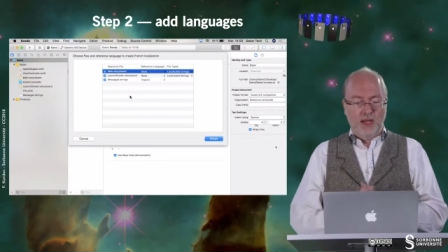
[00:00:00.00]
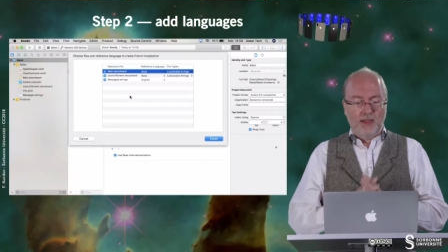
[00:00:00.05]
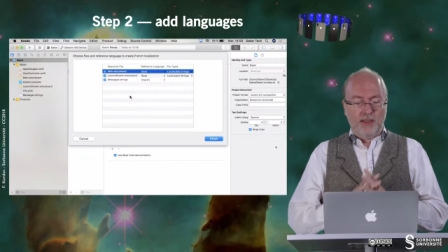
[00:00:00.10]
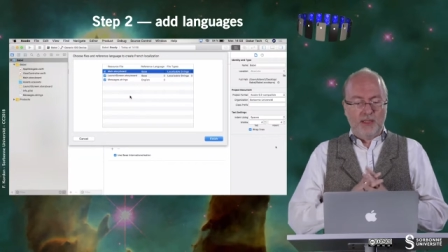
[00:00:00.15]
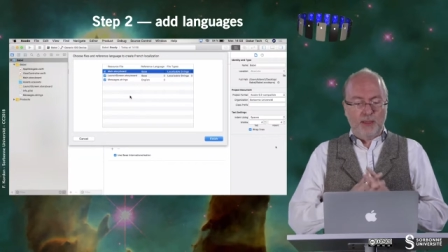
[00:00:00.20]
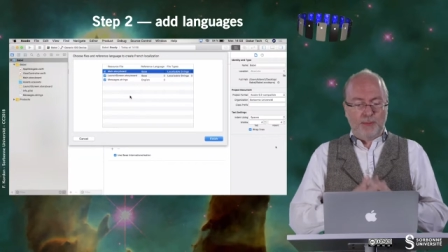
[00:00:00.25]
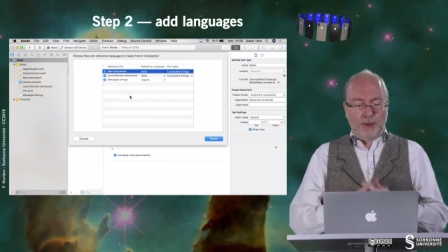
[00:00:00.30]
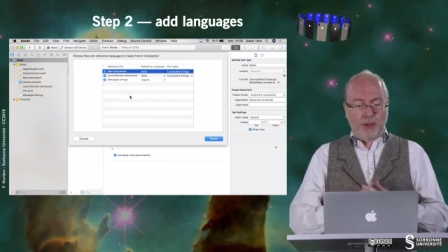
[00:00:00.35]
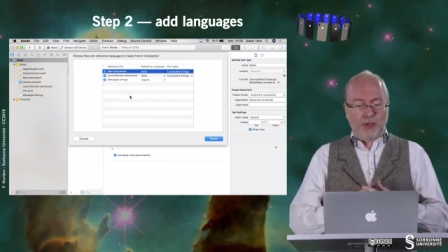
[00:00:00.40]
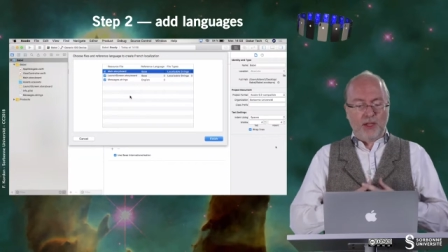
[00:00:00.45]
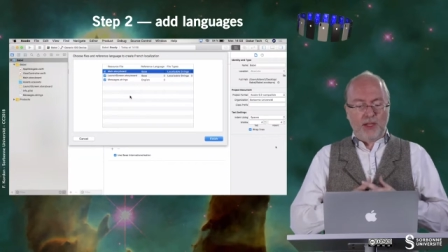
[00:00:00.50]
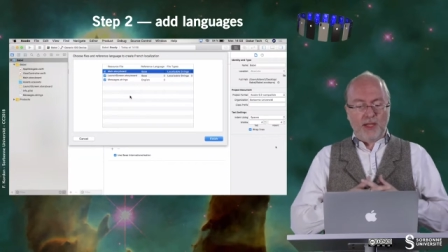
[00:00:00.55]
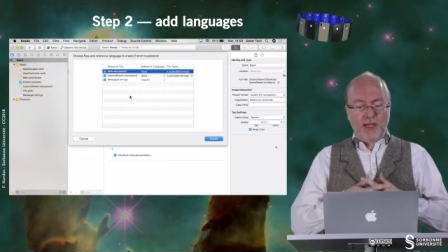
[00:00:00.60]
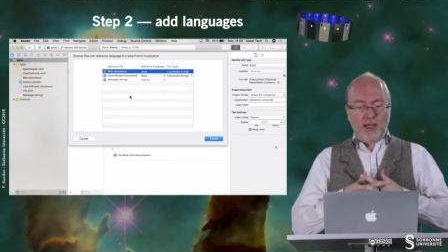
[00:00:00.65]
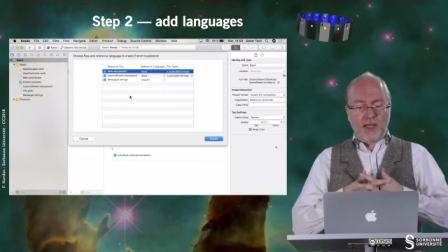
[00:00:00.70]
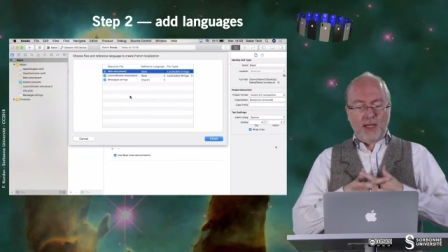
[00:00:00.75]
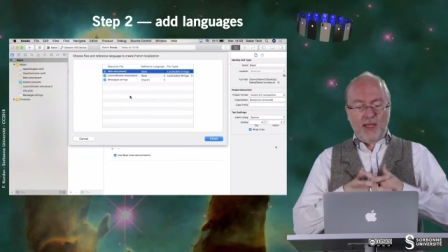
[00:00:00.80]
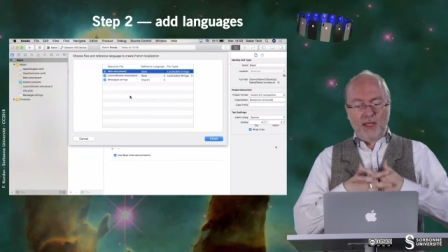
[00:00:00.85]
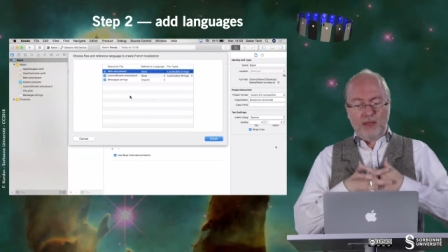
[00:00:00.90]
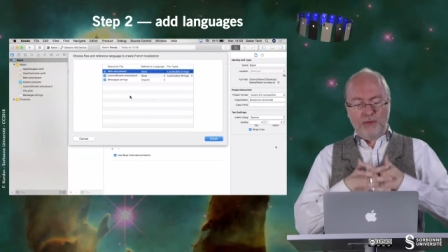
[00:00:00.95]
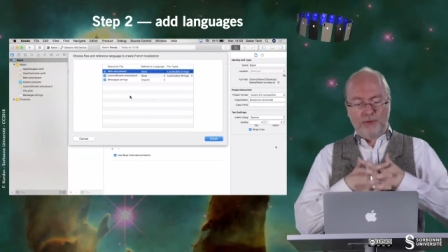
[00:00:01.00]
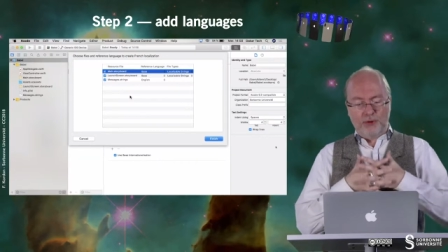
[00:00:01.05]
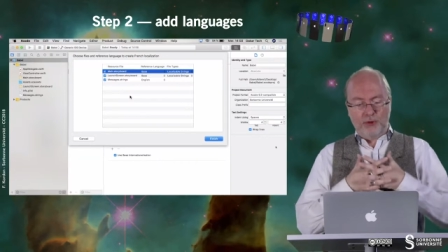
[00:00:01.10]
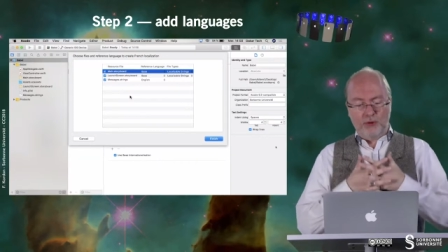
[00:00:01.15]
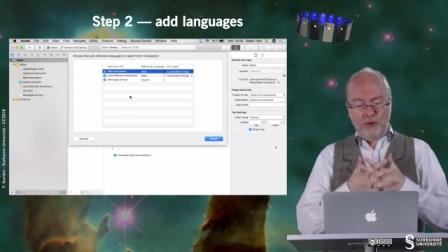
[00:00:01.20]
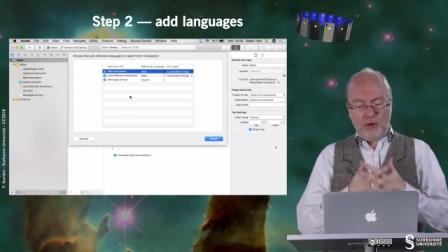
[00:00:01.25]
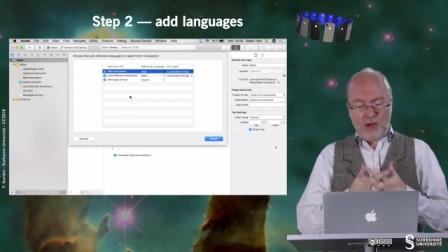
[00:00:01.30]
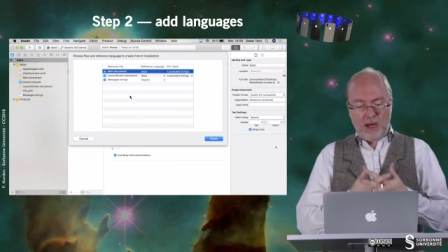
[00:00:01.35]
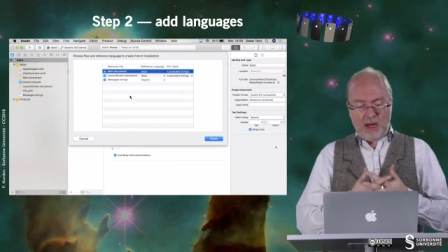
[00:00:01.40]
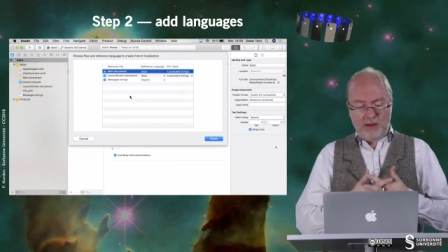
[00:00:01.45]
Typically, if
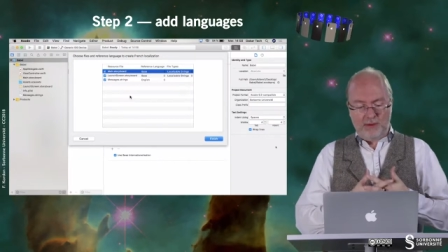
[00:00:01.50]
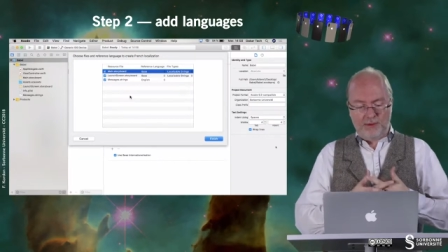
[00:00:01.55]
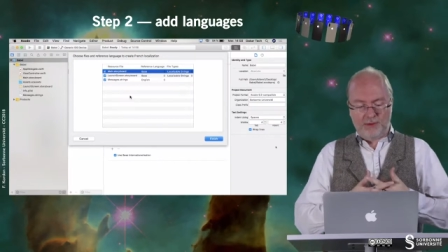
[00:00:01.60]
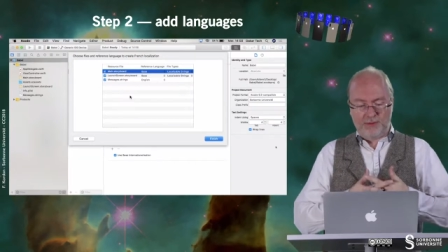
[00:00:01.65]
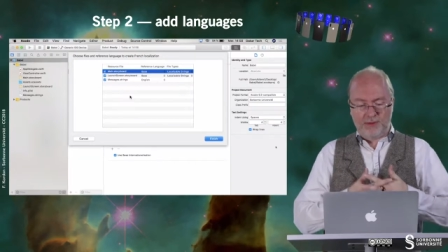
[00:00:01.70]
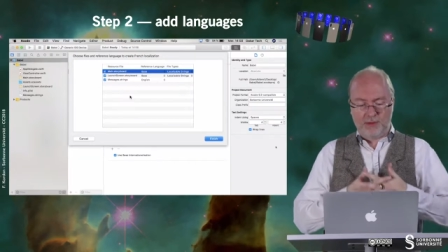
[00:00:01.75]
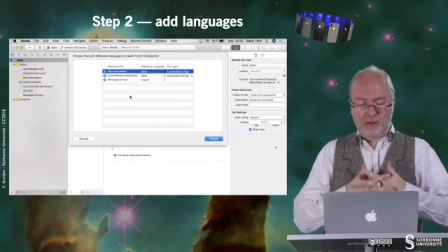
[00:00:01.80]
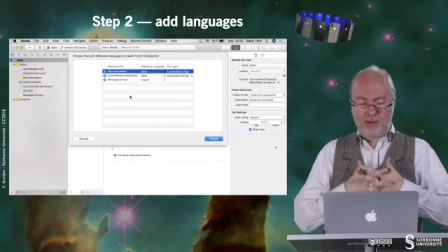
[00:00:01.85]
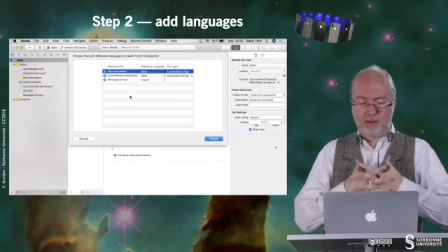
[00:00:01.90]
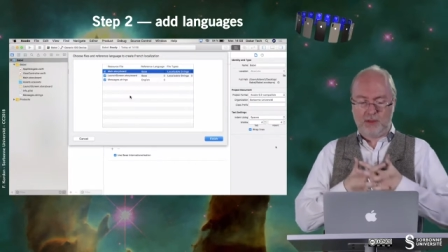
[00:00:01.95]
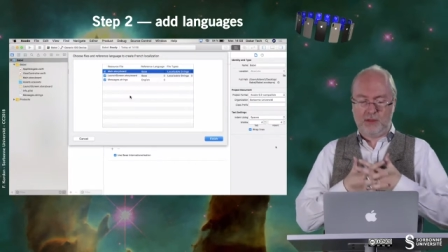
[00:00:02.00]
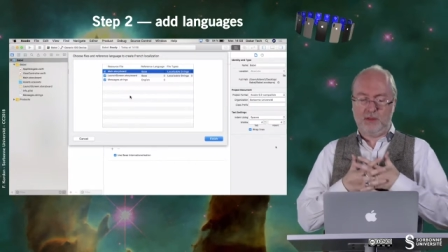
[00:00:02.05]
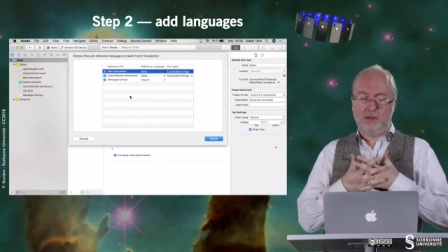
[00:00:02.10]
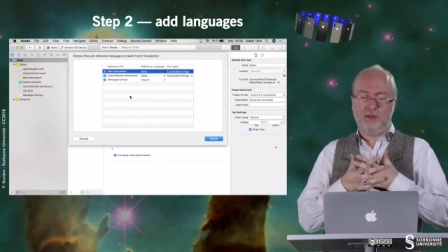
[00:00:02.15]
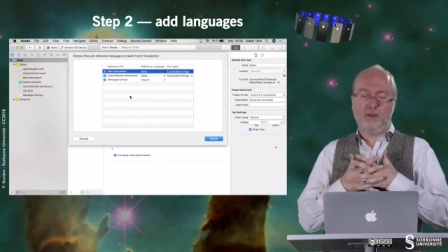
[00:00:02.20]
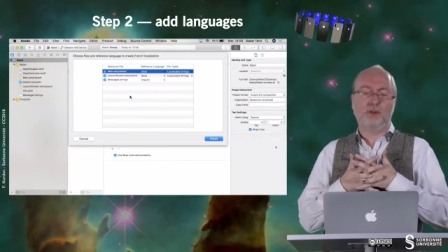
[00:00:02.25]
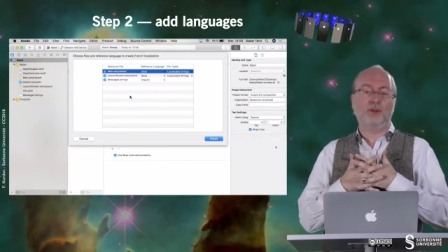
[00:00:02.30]
you have uh,